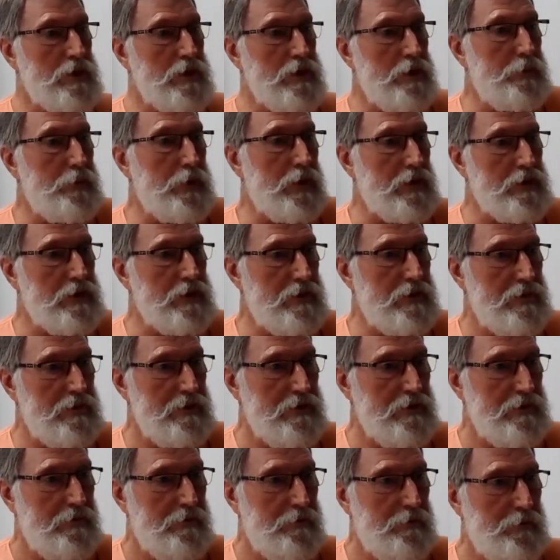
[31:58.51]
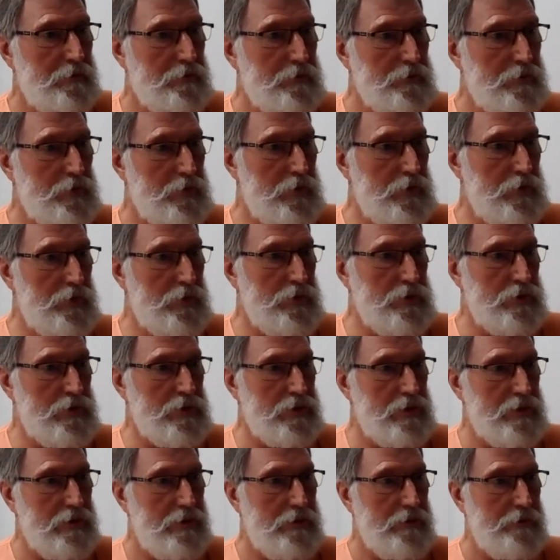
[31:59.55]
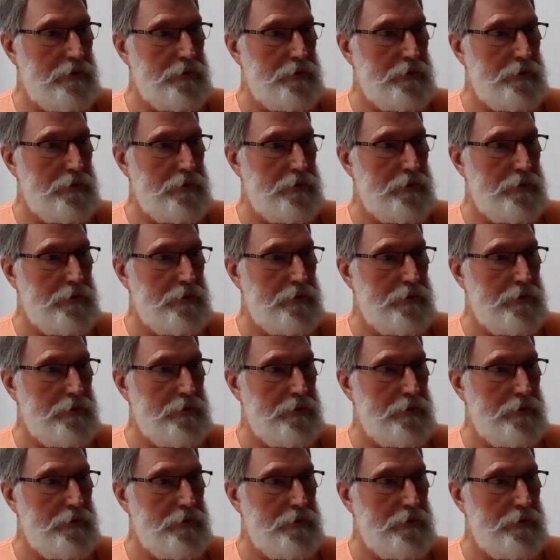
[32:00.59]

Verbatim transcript: stomachs to use.